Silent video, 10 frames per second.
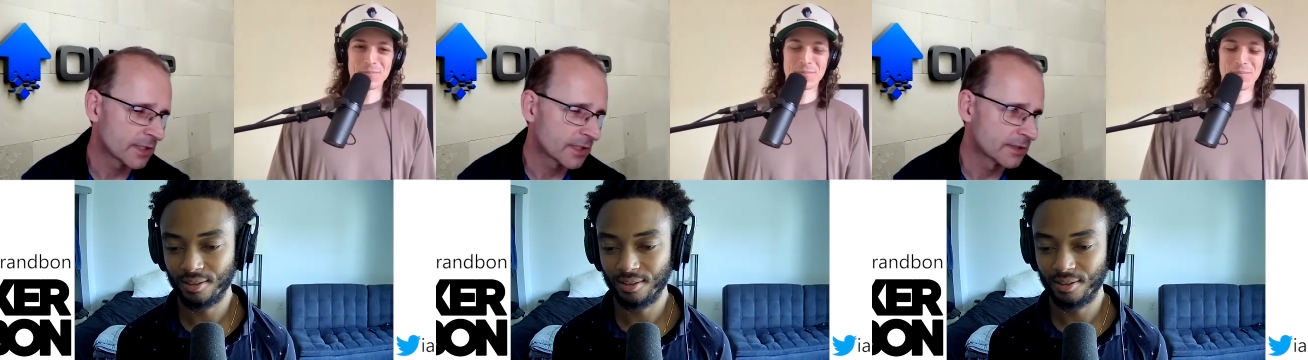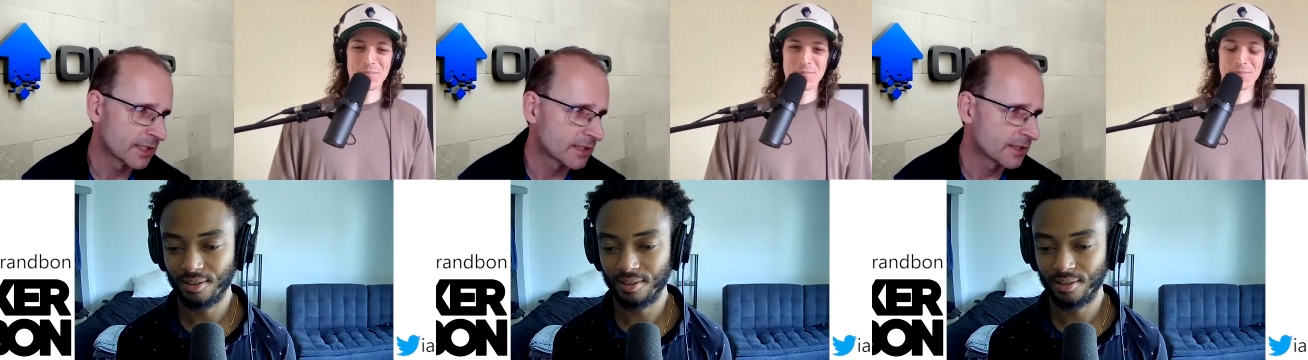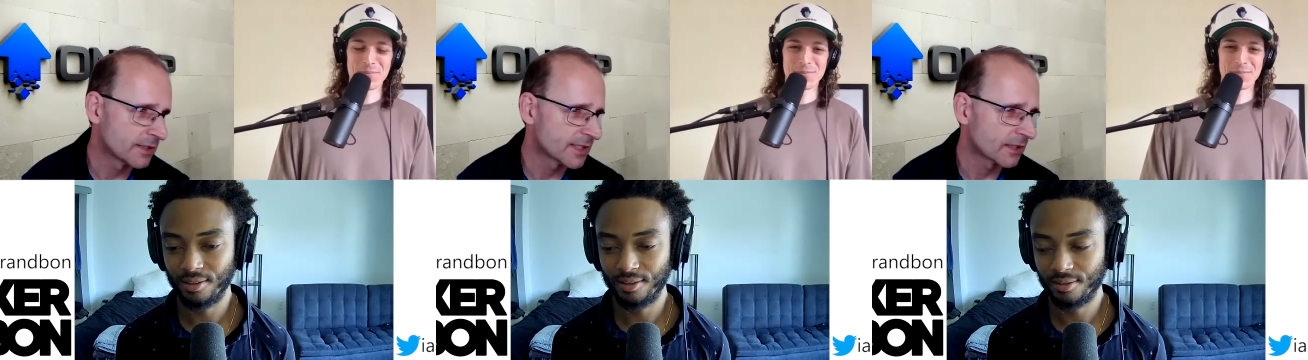Speaker 1: in the,
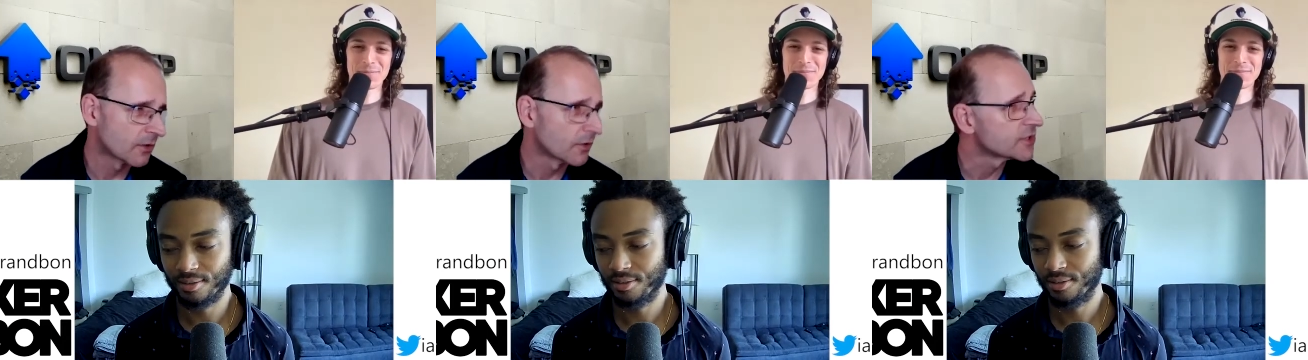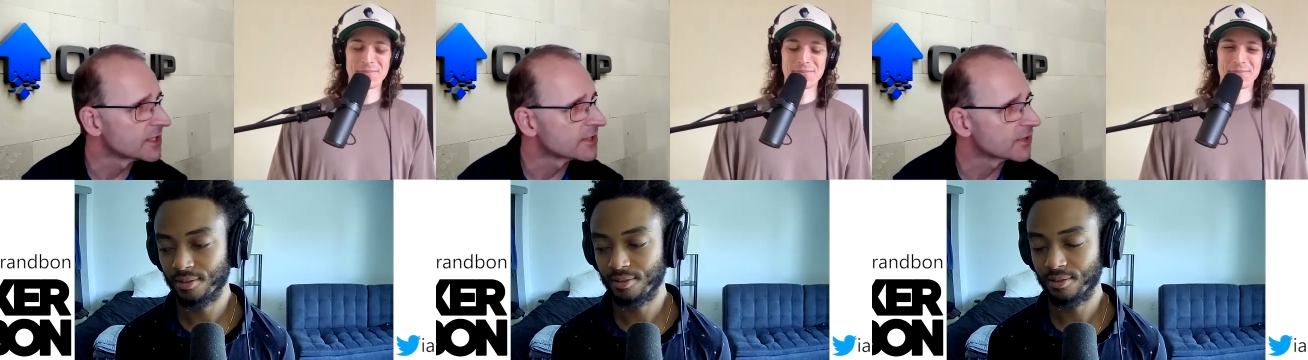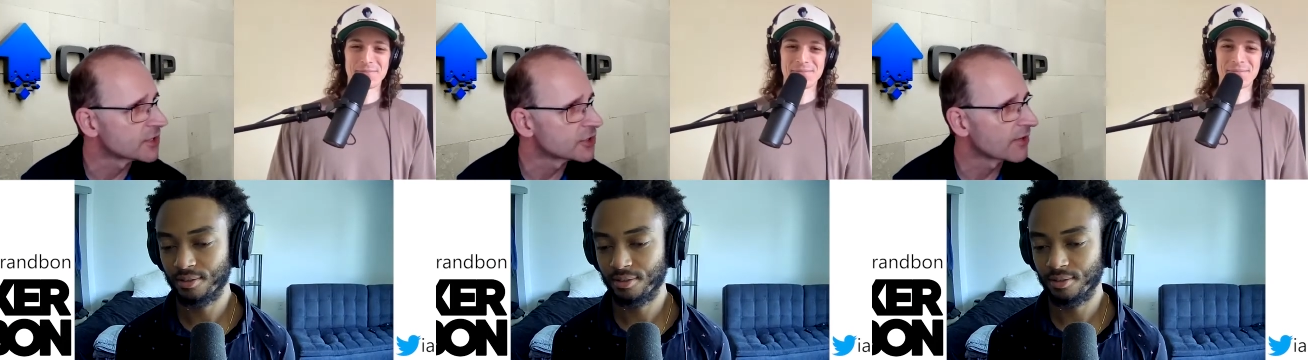in the technology
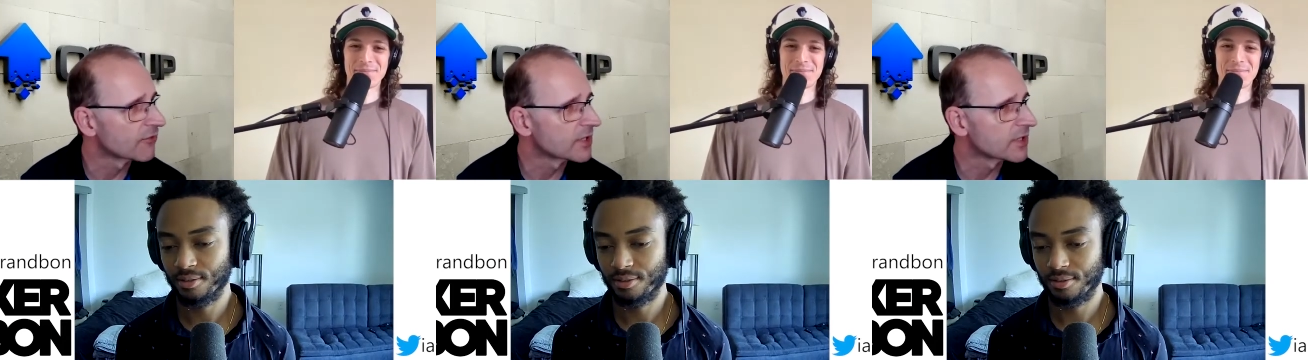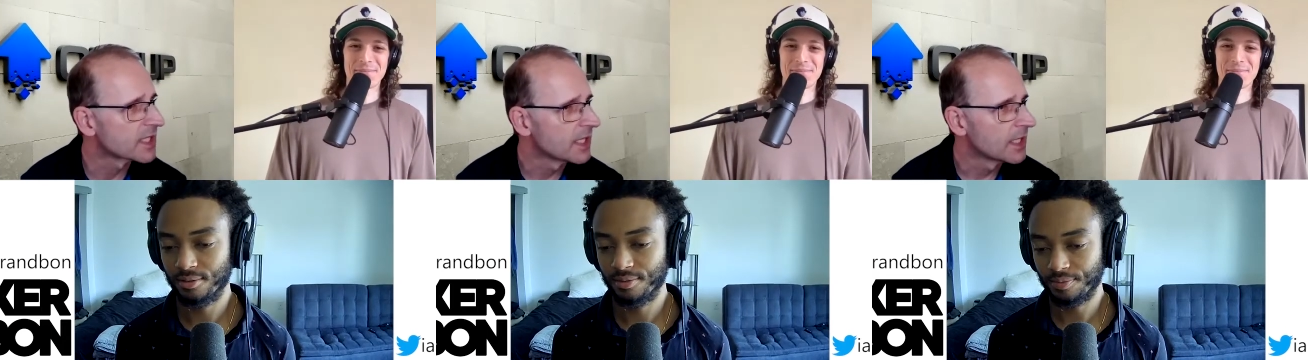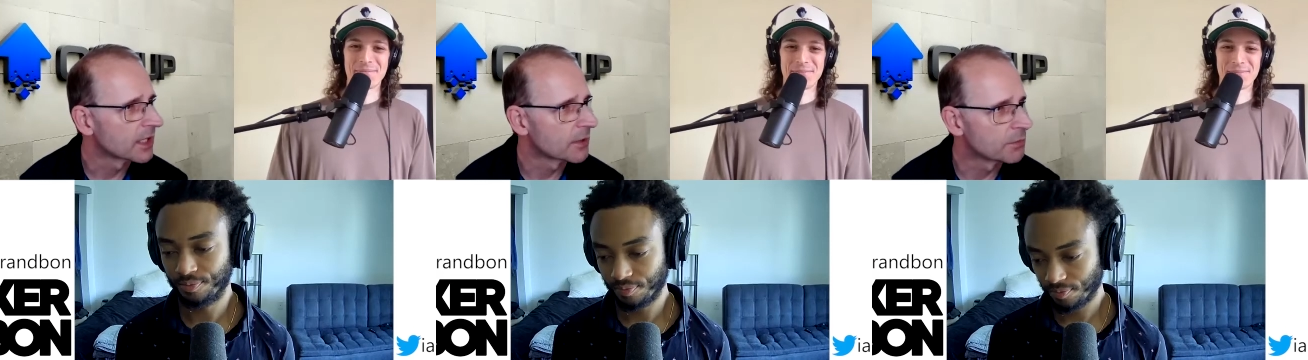industry in general is
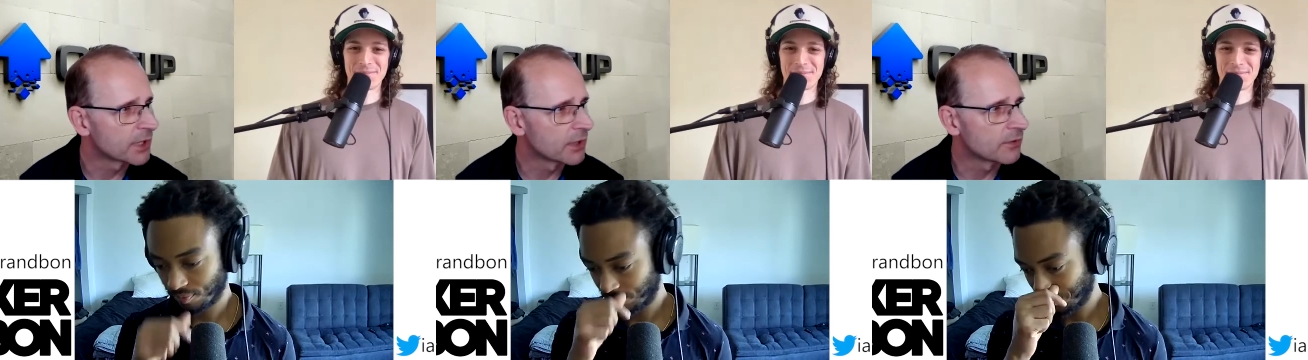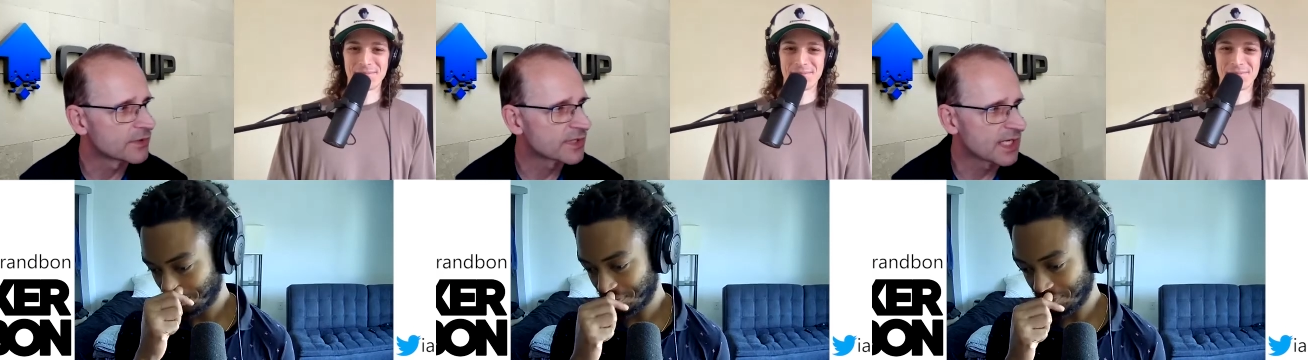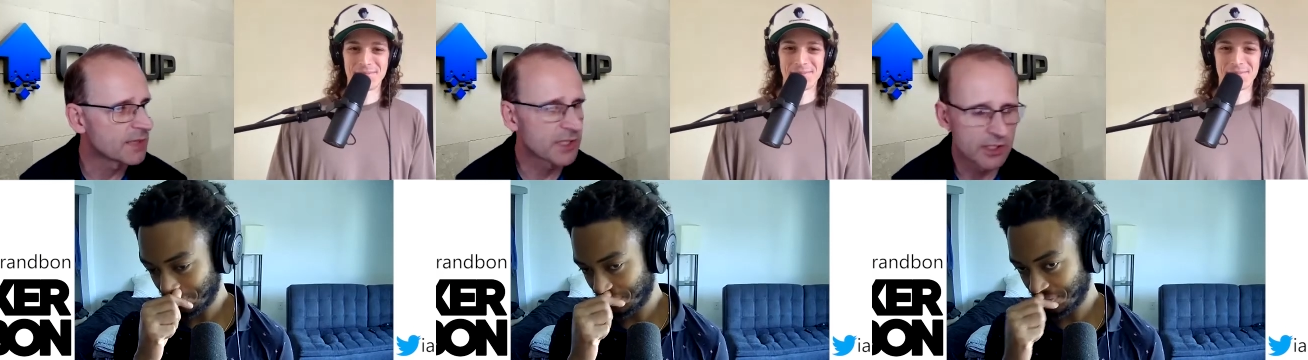compute
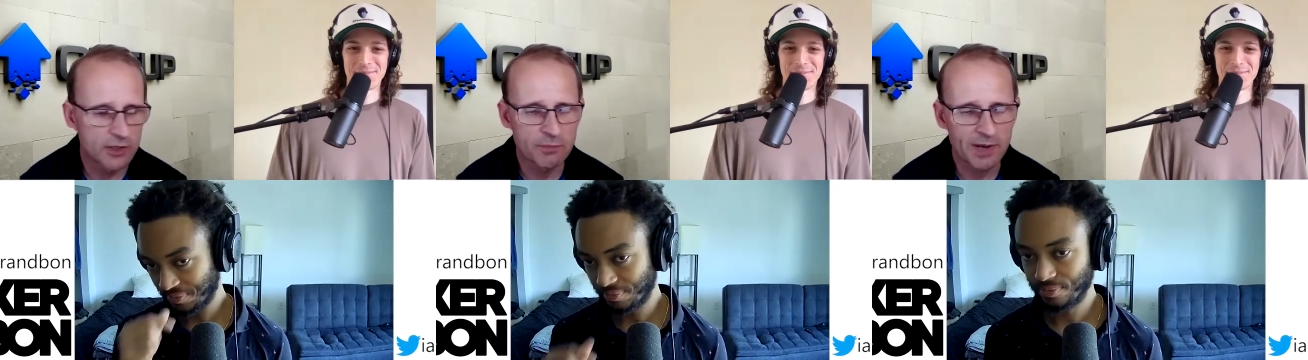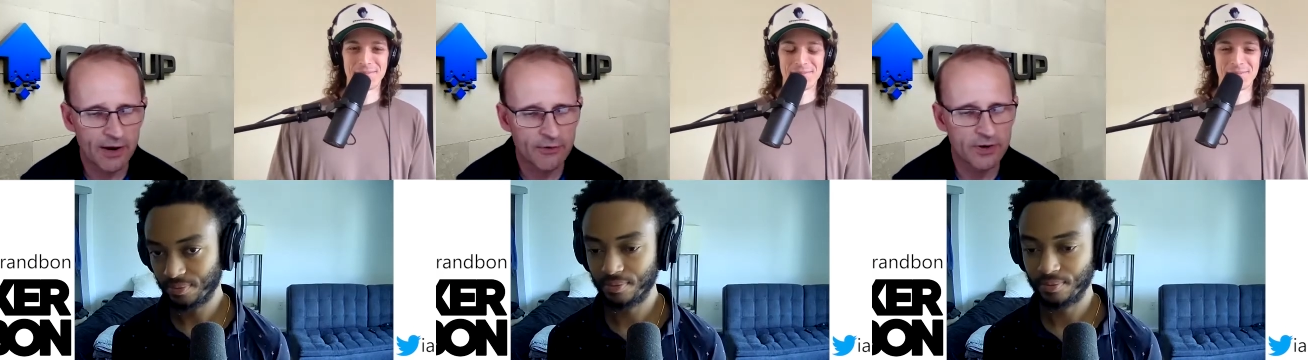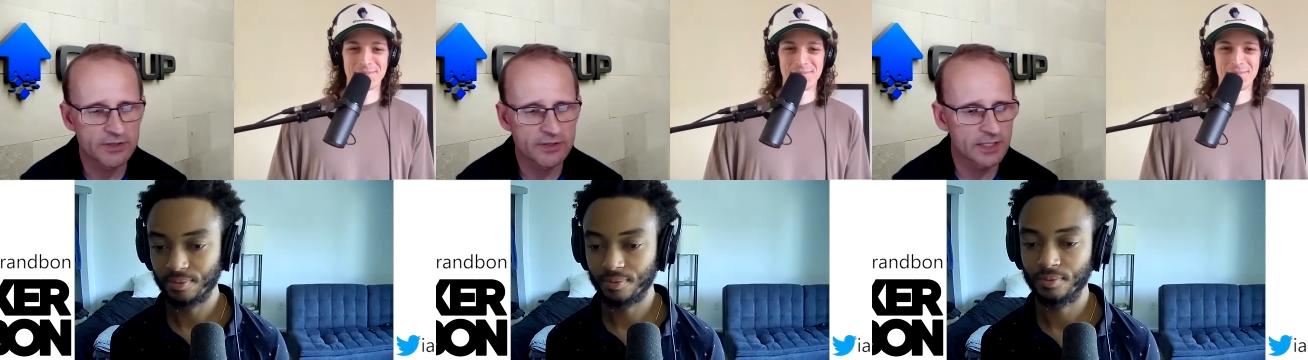CPU
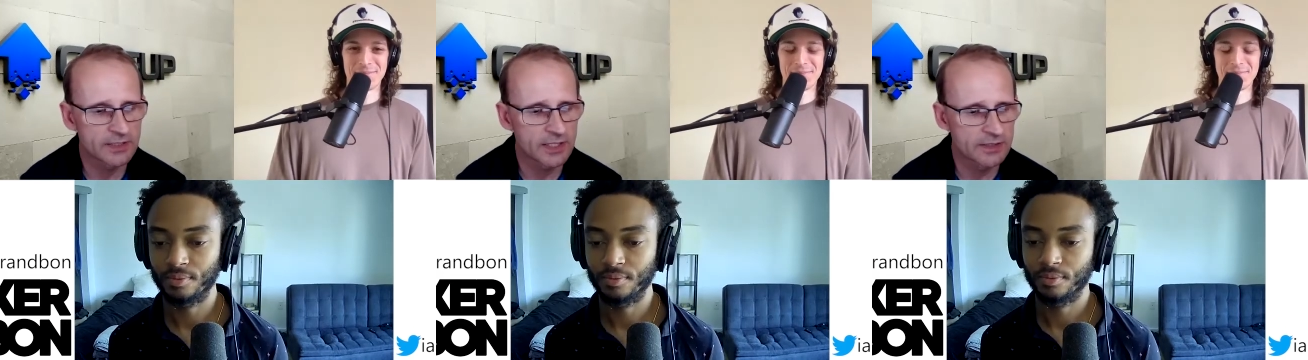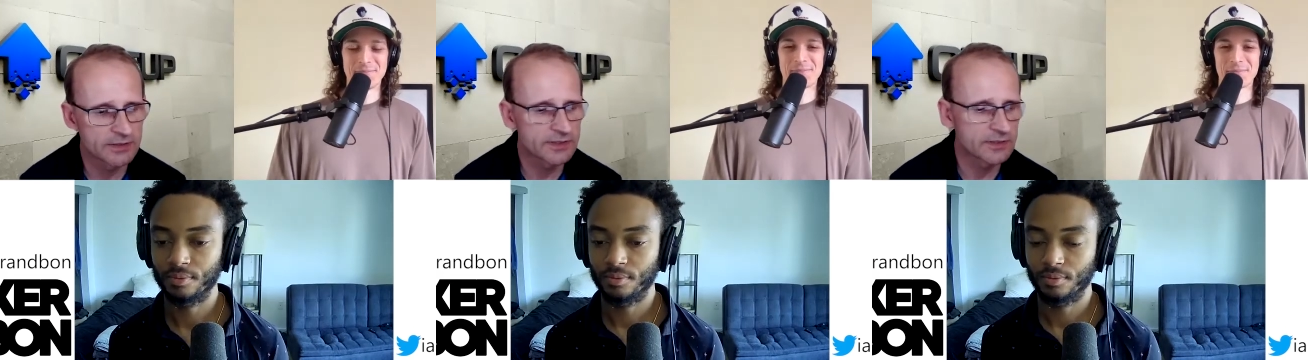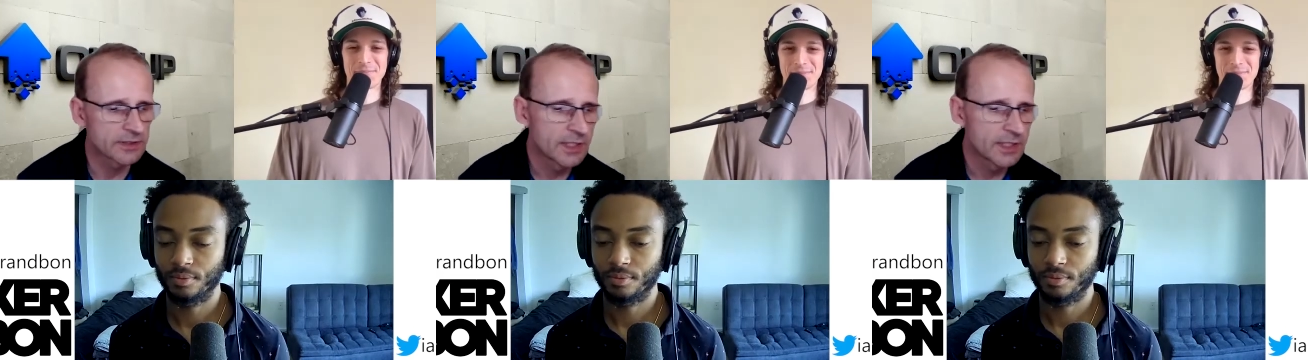power and, and,